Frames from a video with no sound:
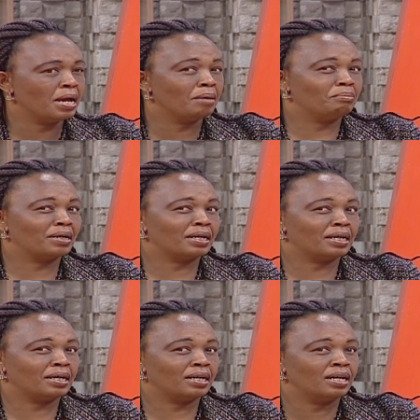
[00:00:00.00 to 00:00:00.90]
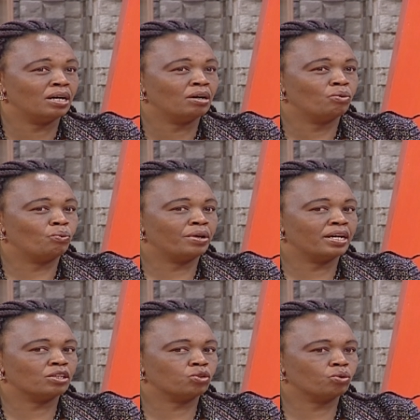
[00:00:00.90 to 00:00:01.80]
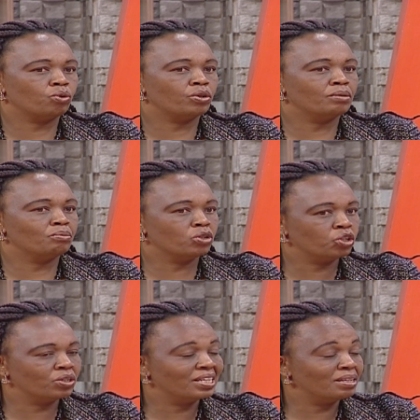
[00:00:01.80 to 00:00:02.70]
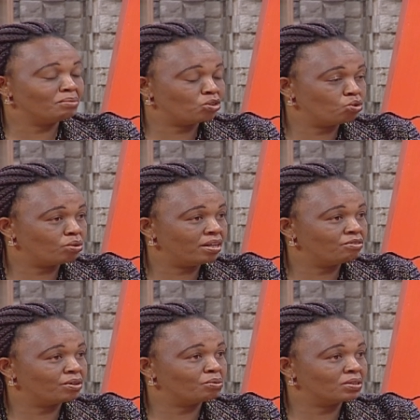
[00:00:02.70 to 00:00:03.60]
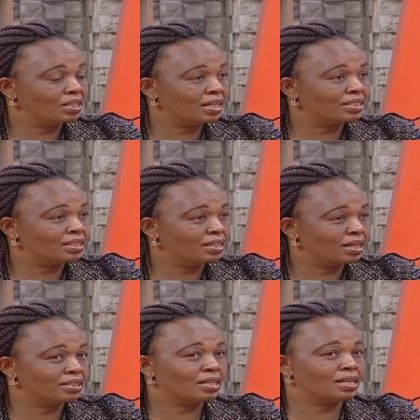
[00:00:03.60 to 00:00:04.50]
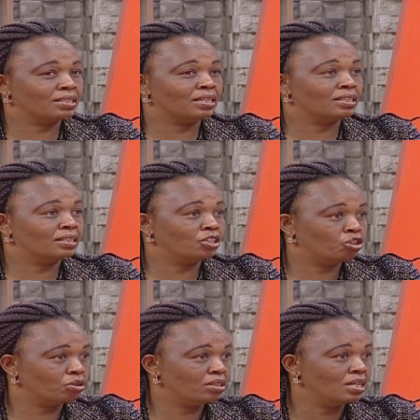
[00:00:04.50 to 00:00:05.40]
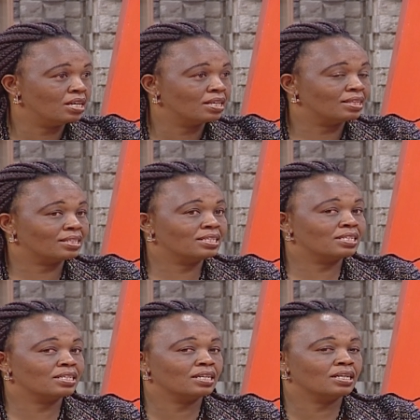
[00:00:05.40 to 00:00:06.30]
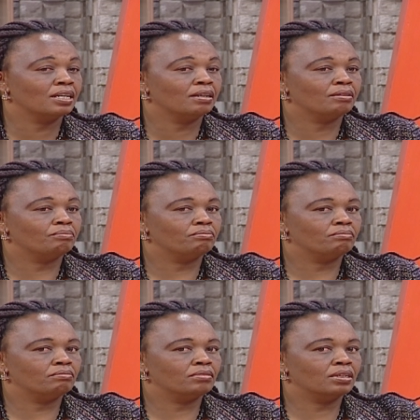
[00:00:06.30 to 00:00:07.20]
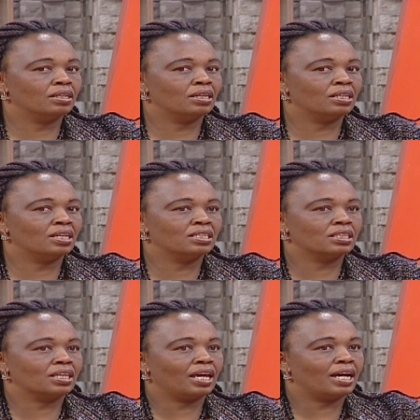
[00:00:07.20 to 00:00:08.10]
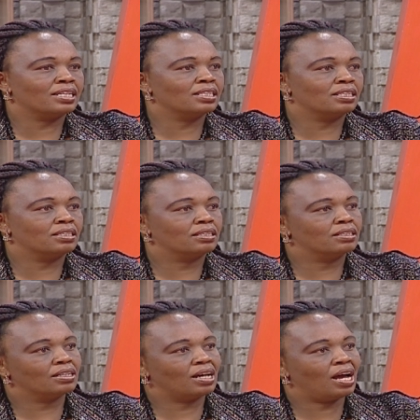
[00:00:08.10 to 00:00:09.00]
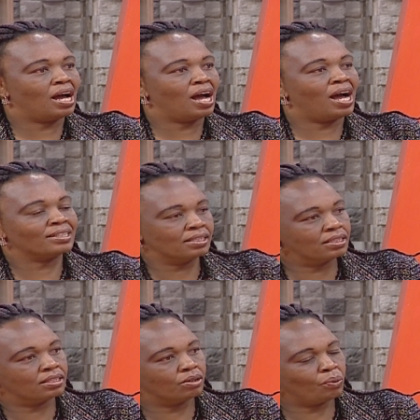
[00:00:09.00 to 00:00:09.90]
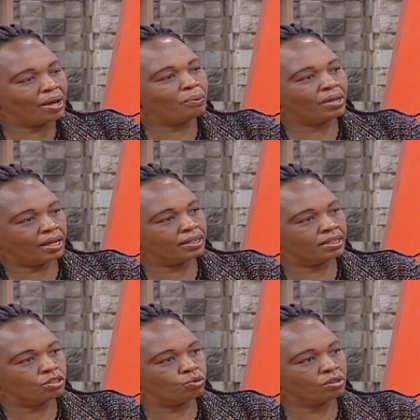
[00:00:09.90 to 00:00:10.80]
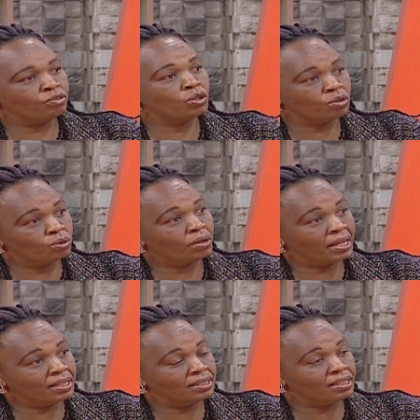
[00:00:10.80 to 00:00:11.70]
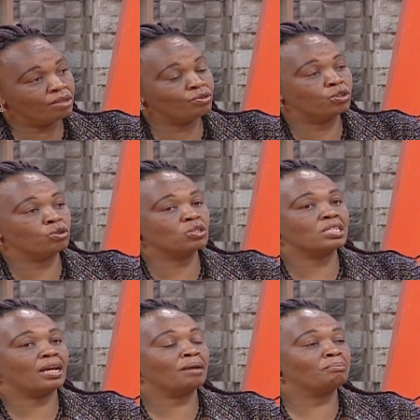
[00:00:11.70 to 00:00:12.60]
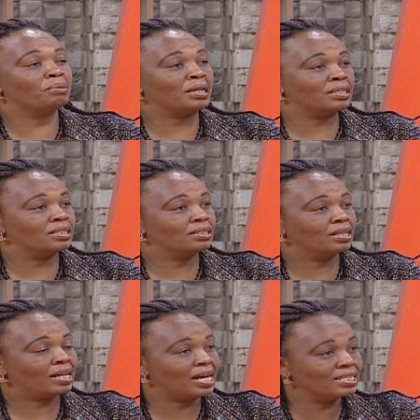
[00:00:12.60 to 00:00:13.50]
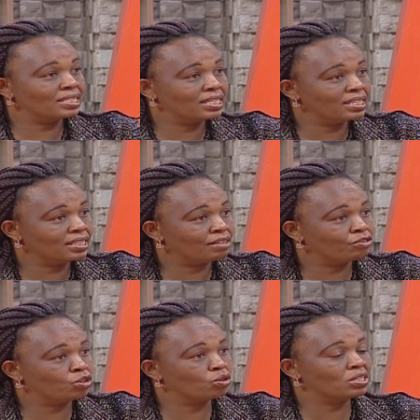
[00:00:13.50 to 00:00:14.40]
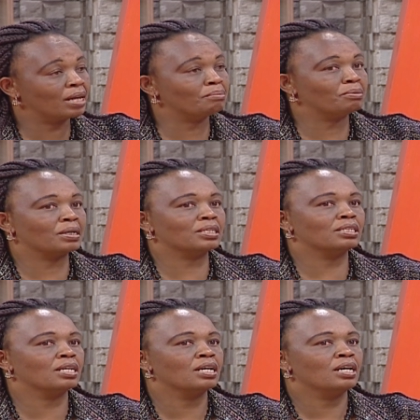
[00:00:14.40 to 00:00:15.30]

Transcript: But uh, we are so emotionally mature, if I would say, as, an, as, a, as a nation, that it, it scares us where we headed to. If we don't do anything, if we don't embrace counseling, if we don't embrace